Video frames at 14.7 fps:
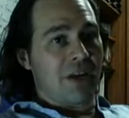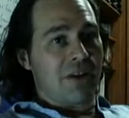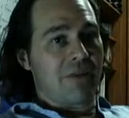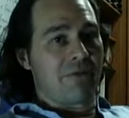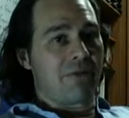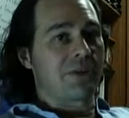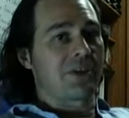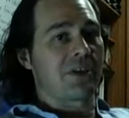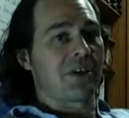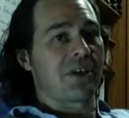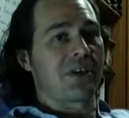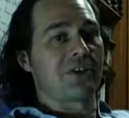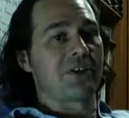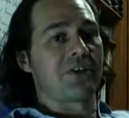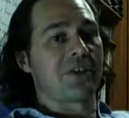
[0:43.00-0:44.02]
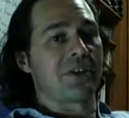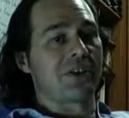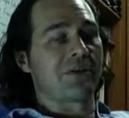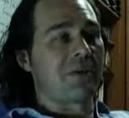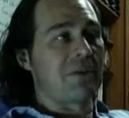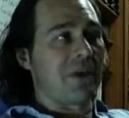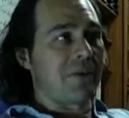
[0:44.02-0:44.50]
The first thing that you need
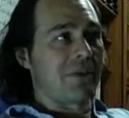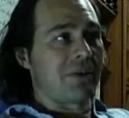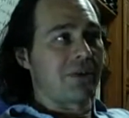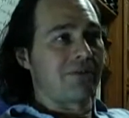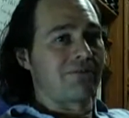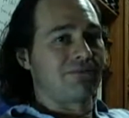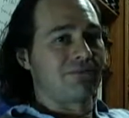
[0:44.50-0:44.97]
to remember